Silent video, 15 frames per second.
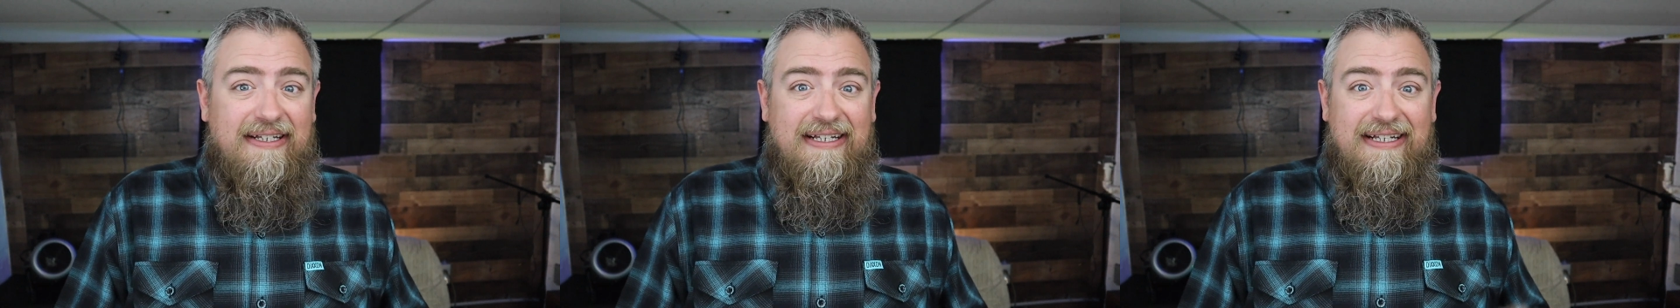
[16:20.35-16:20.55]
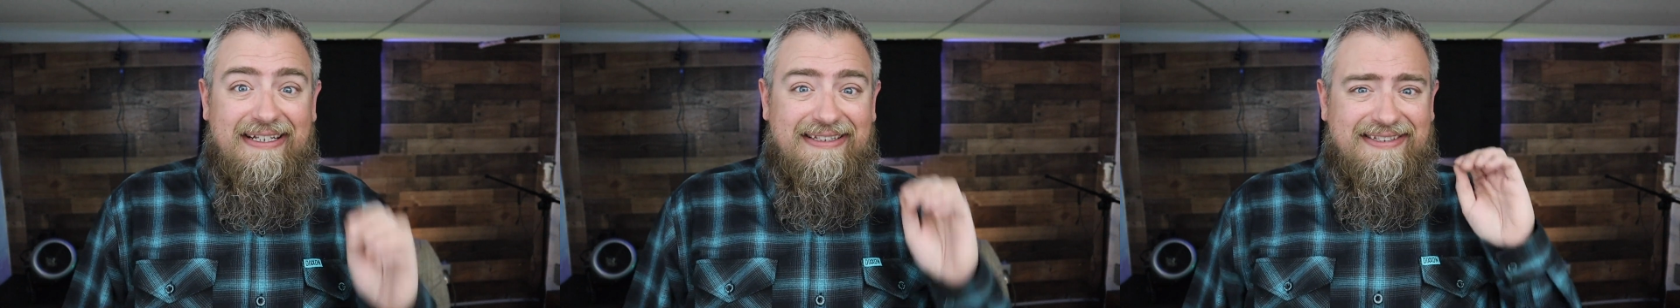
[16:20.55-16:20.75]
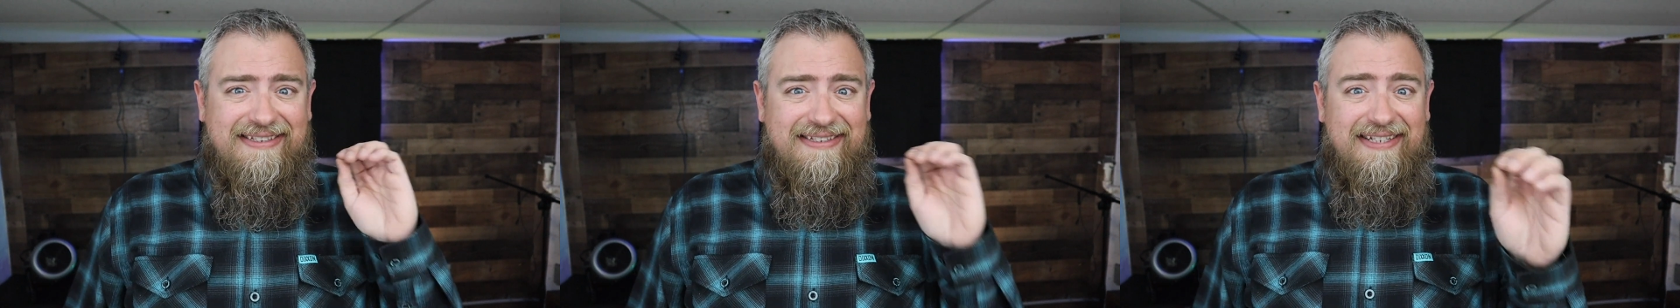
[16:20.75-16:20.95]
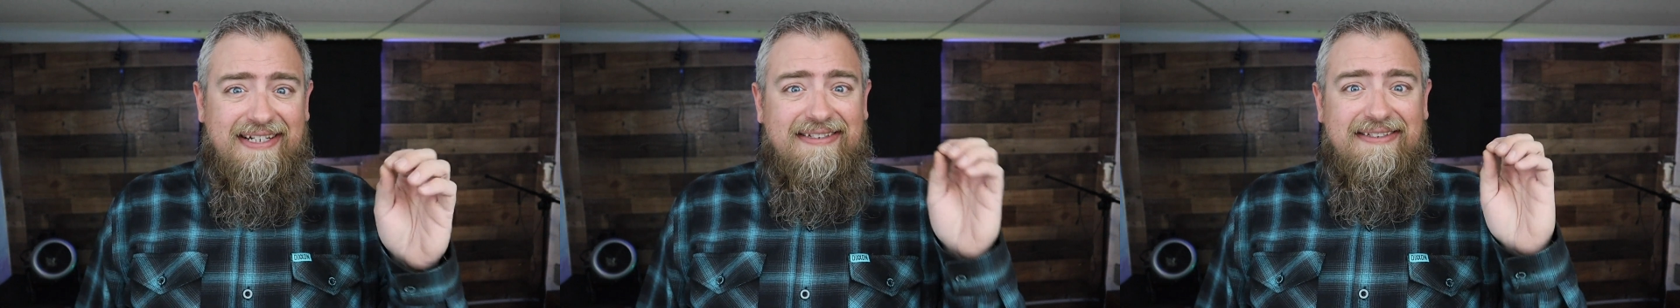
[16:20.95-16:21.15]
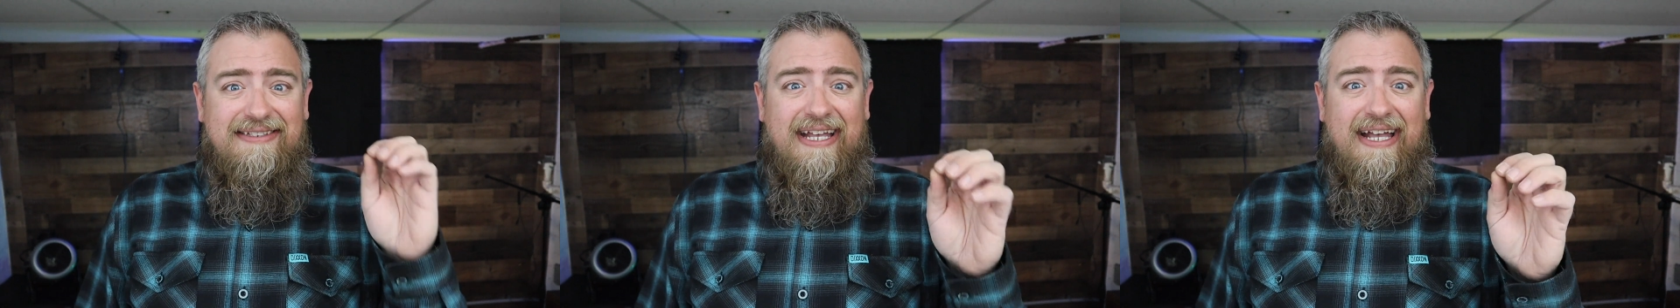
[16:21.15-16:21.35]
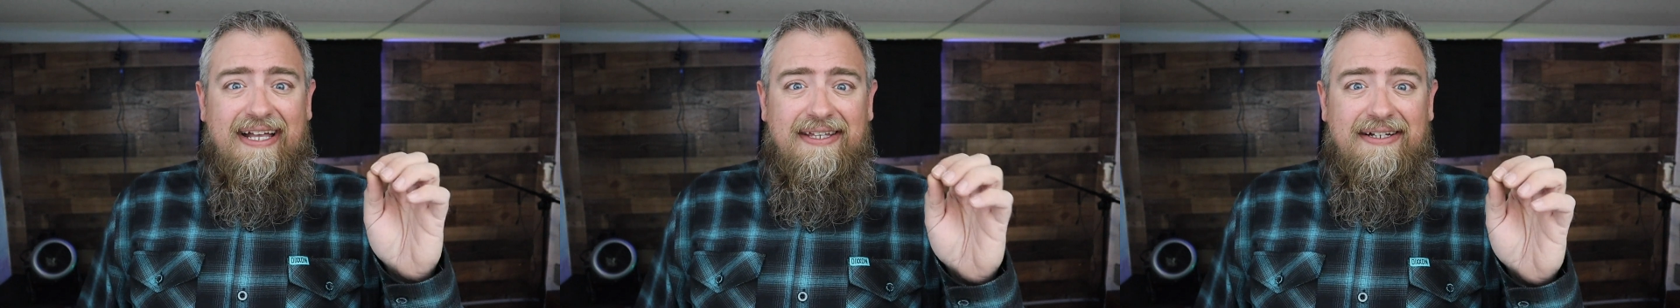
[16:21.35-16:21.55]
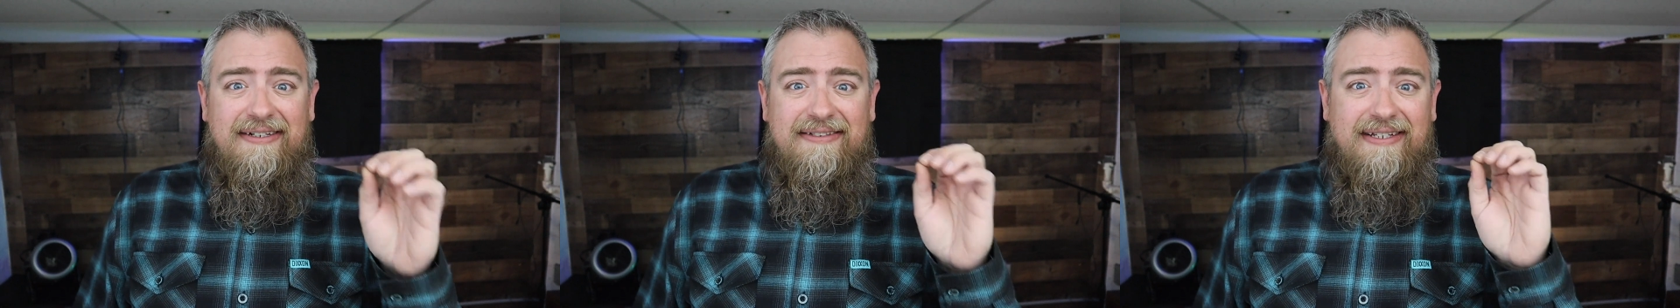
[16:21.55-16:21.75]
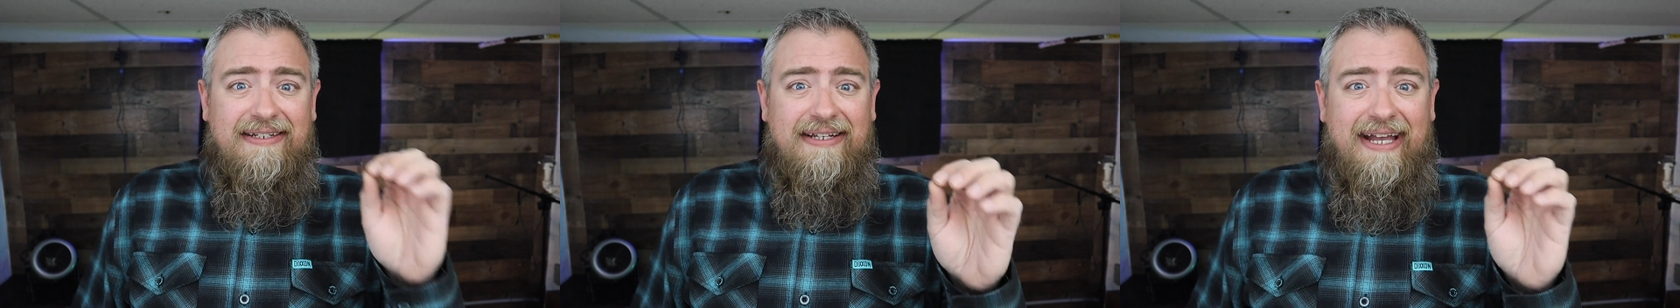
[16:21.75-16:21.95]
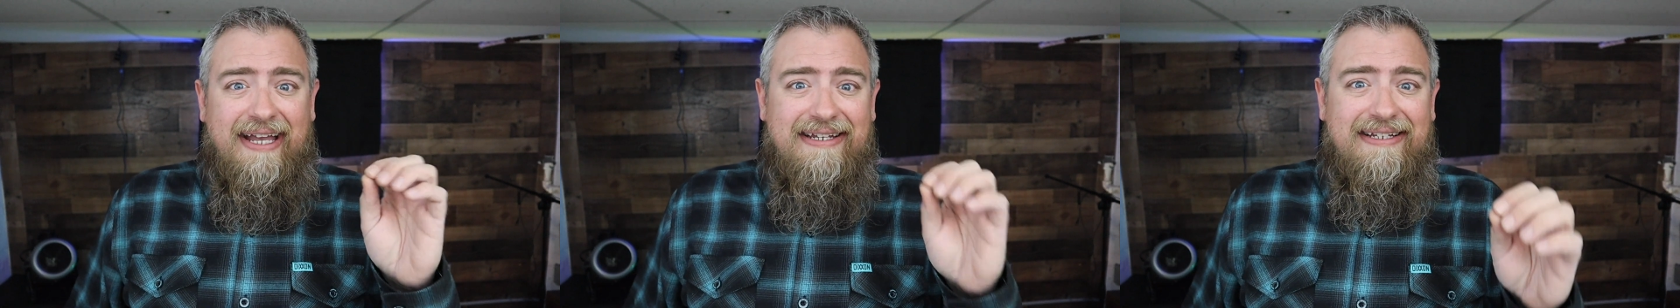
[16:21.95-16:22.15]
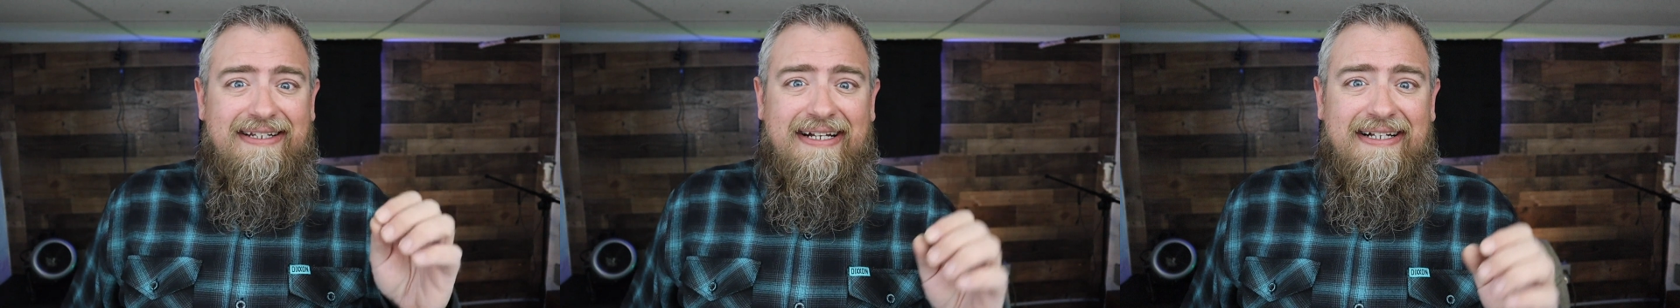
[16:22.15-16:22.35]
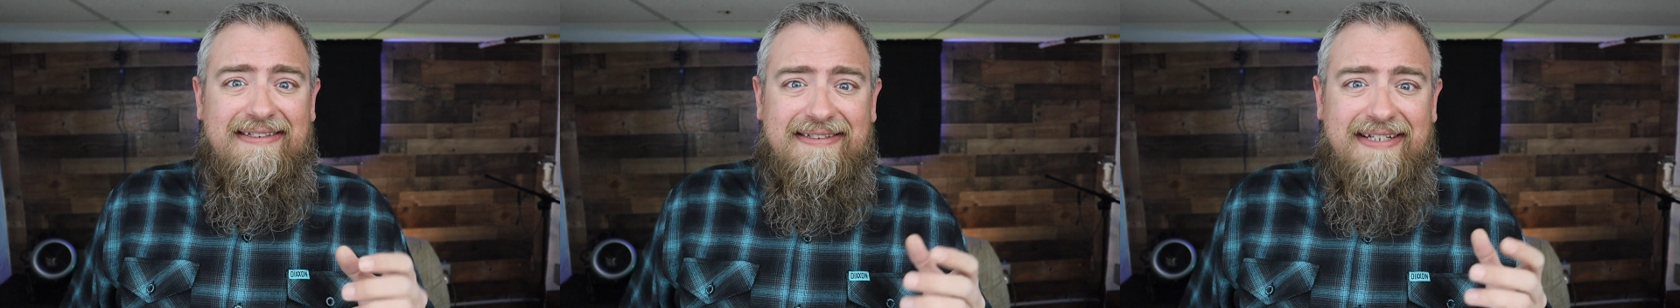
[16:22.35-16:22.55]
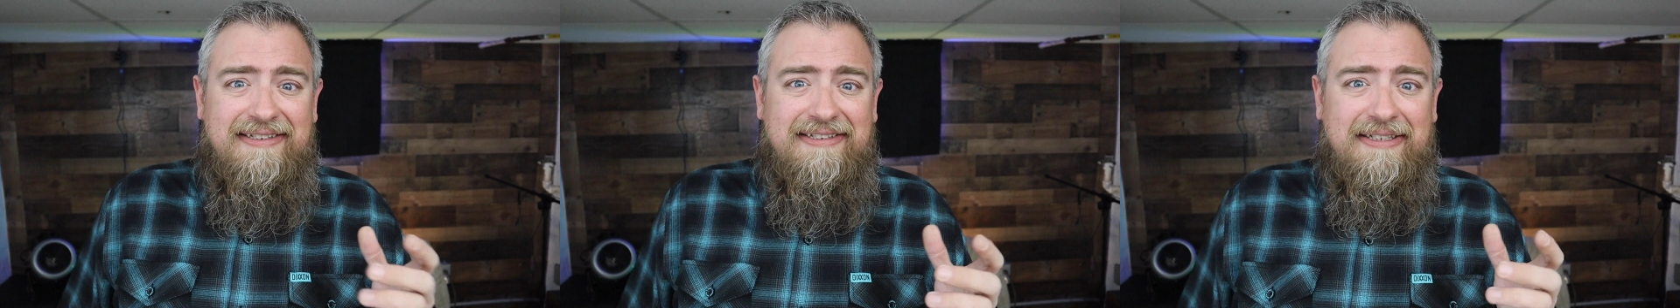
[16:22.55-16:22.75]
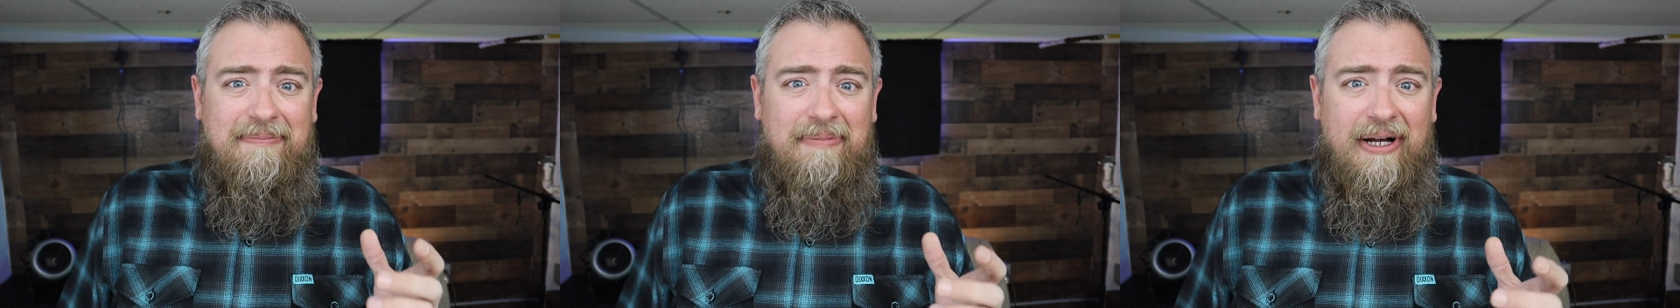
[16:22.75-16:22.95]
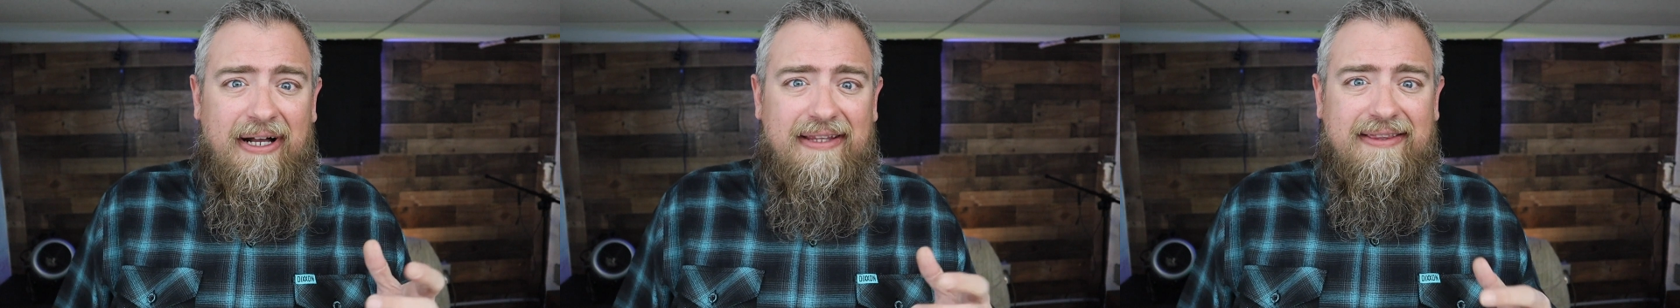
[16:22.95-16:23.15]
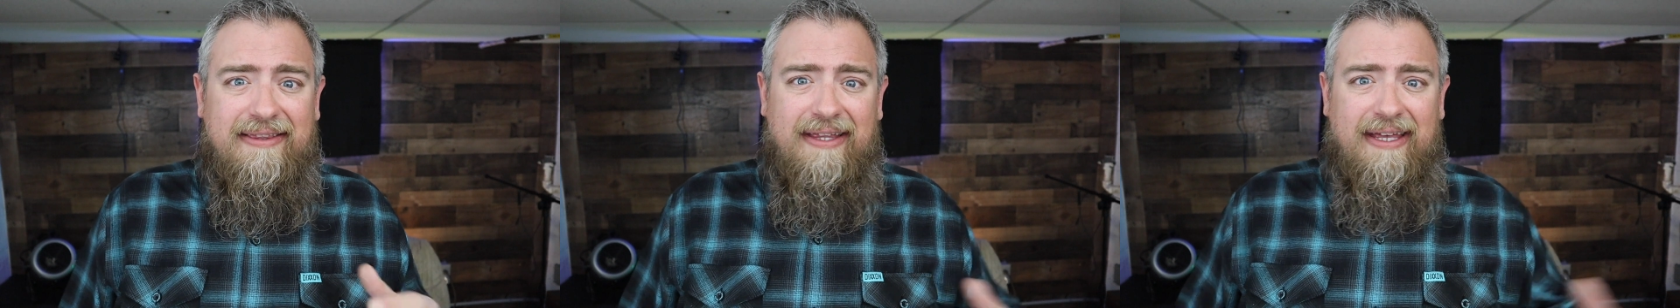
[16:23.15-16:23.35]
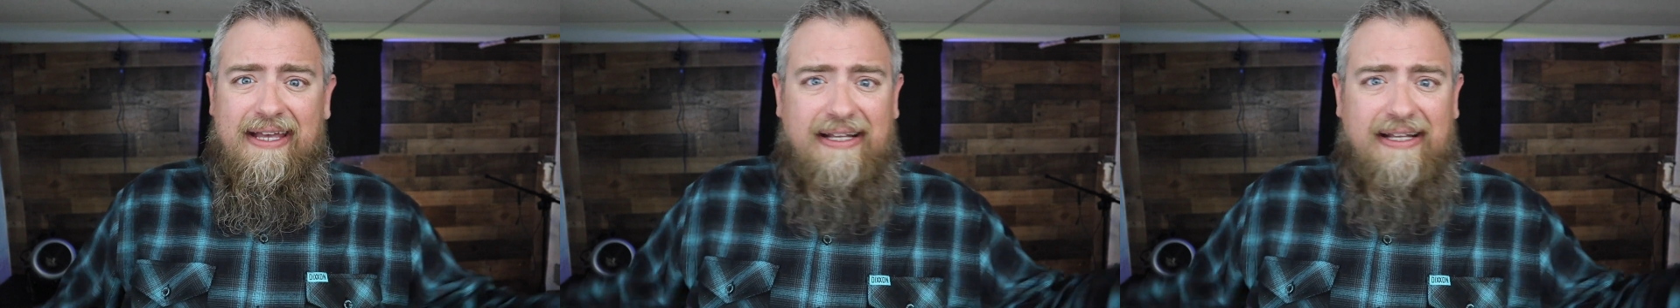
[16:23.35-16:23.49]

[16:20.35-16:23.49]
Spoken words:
It's $6.99 a month.